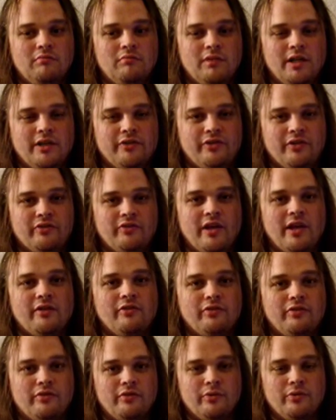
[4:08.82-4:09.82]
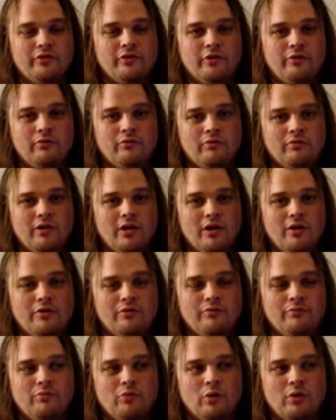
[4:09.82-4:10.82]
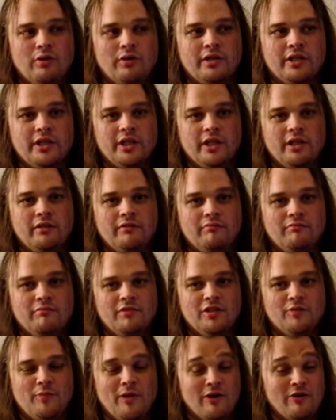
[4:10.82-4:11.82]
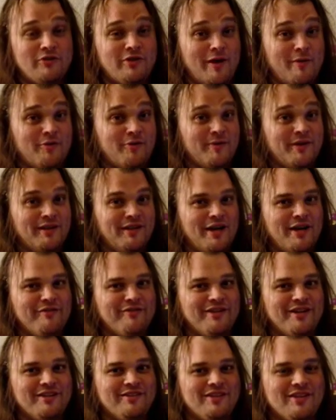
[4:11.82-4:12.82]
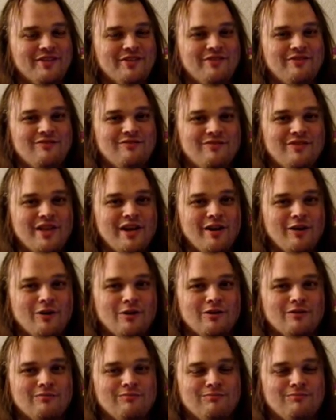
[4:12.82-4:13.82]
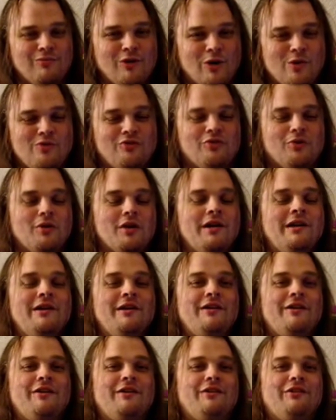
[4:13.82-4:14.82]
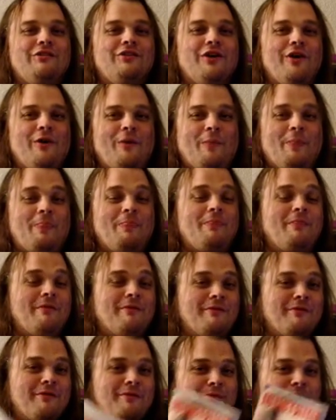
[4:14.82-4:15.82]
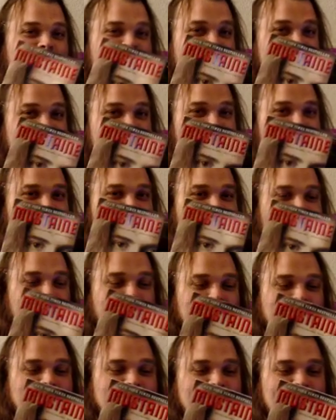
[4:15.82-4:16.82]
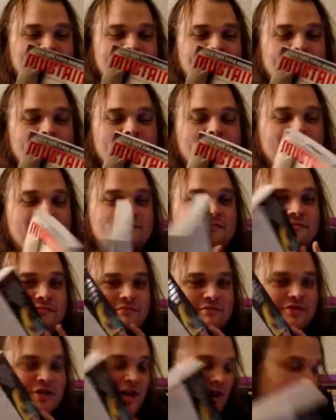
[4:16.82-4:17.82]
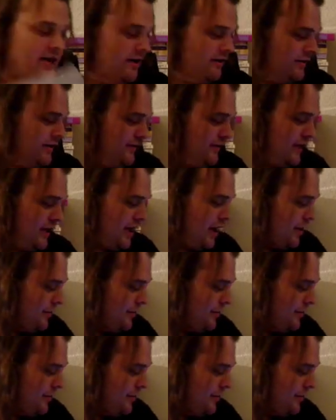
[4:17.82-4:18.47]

a success through his own work, and then his parents happen to be alive in it, and they are part of the story. So, Mustaine by Dave Mustaine. Check it out if you like